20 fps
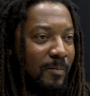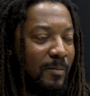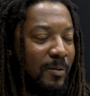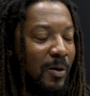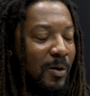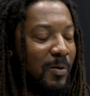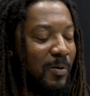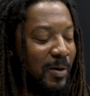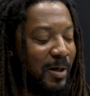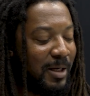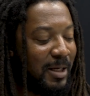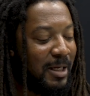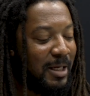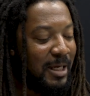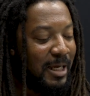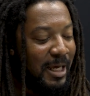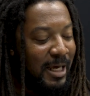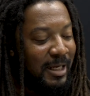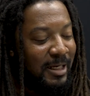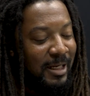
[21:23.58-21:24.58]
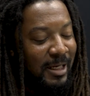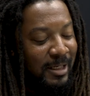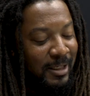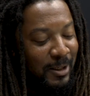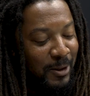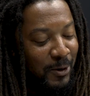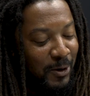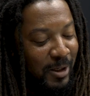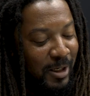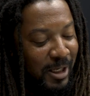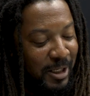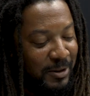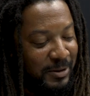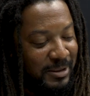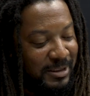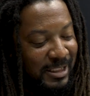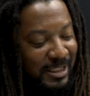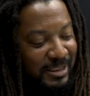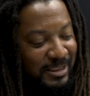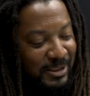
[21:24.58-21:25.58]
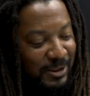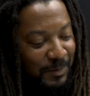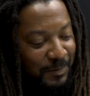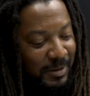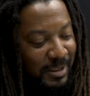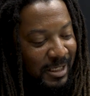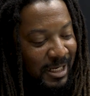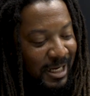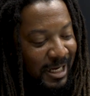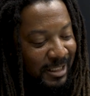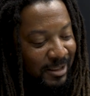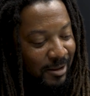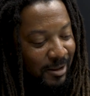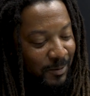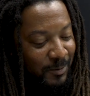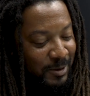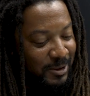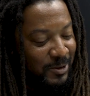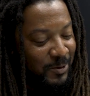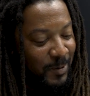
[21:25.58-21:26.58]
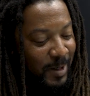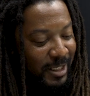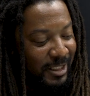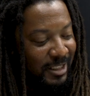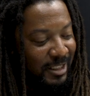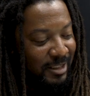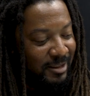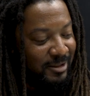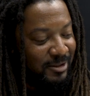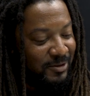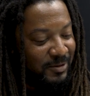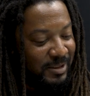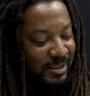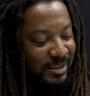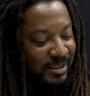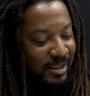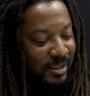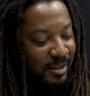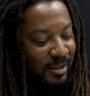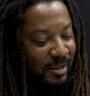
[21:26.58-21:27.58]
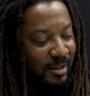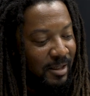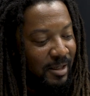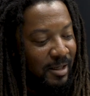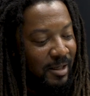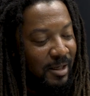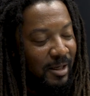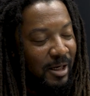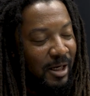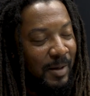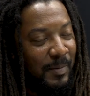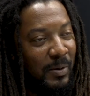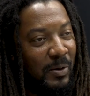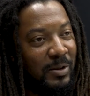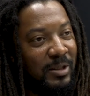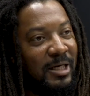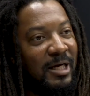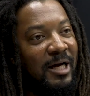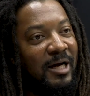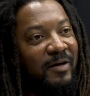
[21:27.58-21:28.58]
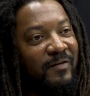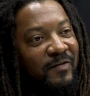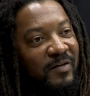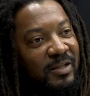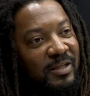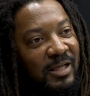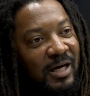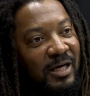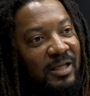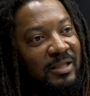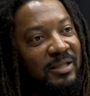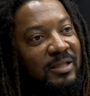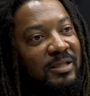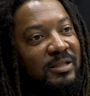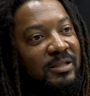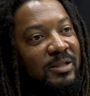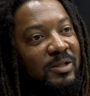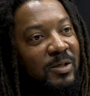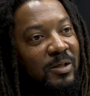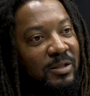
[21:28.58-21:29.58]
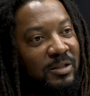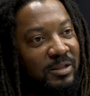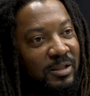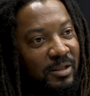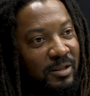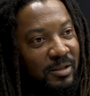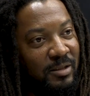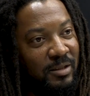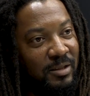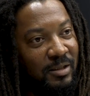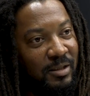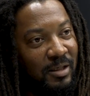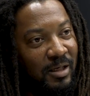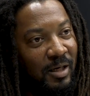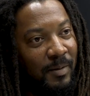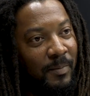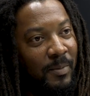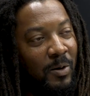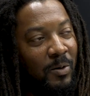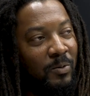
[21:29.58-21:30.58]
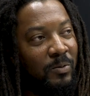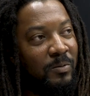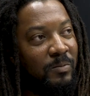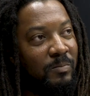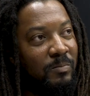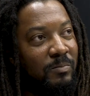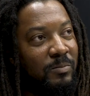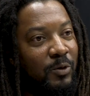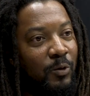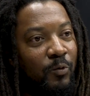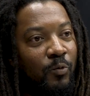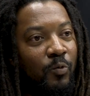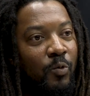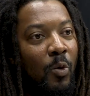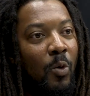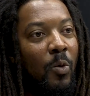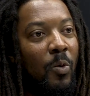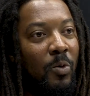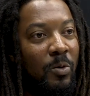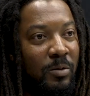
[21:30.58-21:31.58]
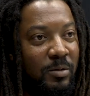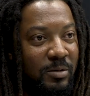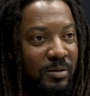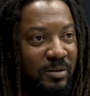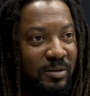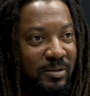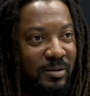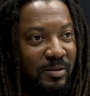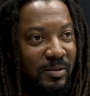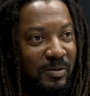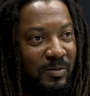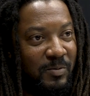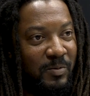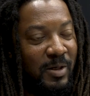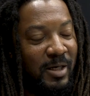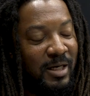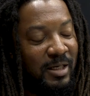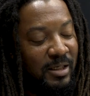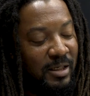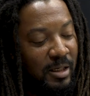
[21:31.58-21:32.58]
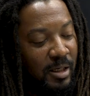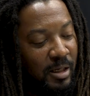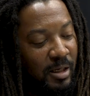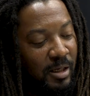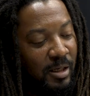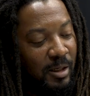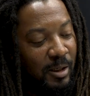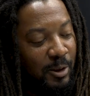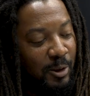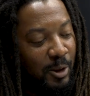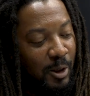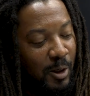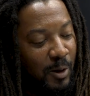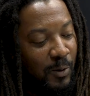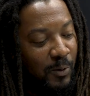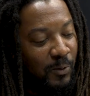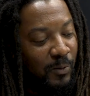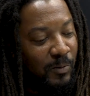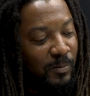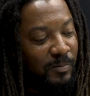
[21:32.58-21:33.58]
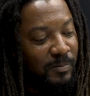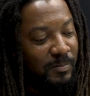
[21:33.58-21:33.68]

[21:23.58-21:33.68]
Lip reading: All right. And earlier you said something that I thought was quite interesting about having that discussion about the roles, right? Now,